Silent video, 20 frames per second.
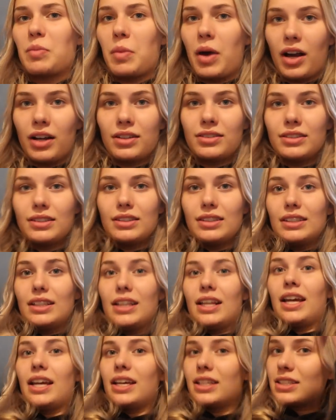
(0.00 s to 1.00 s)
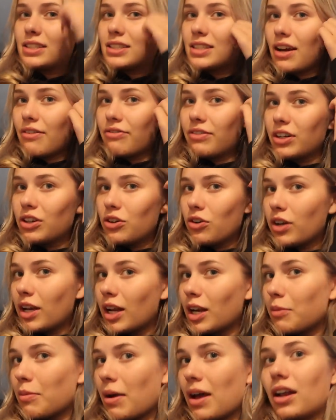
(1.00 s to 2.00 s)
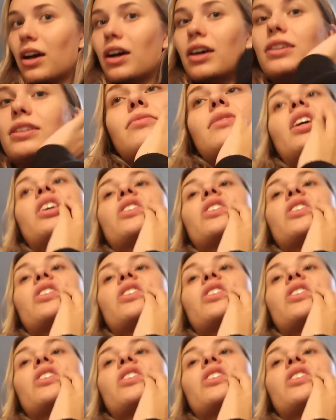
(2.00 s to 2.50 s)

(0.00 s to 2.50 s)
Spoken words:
but it's definitely not getting better.